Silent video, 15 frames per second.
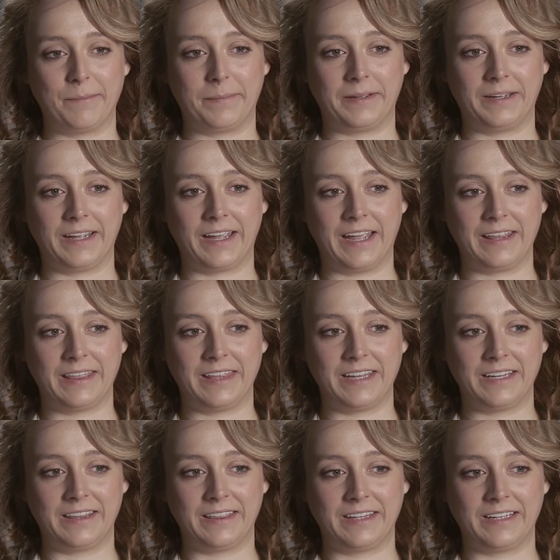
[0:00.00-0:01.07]
but I
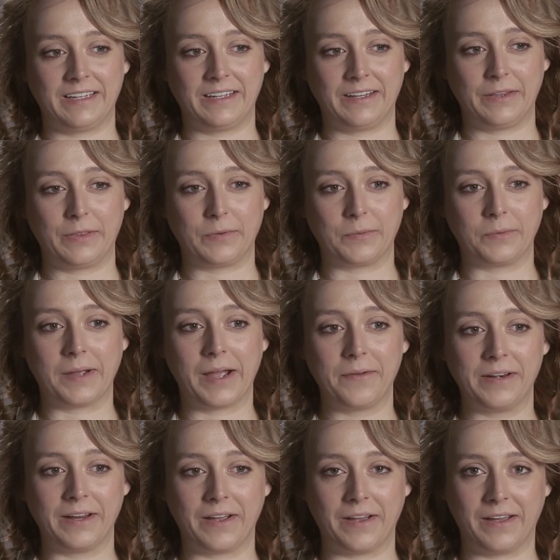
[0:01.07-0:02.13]
think that
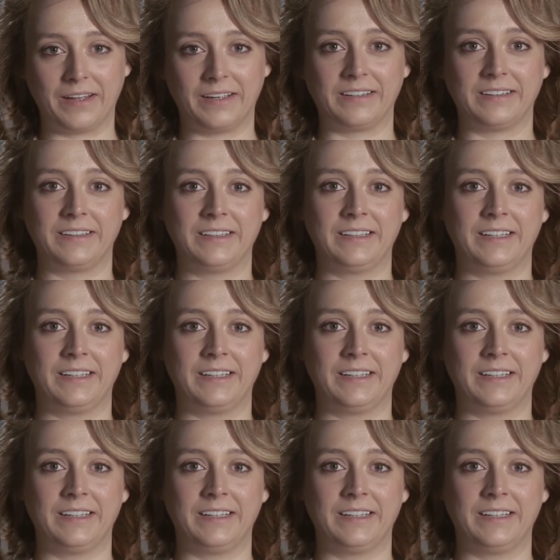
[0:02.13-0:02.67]
throughout it all,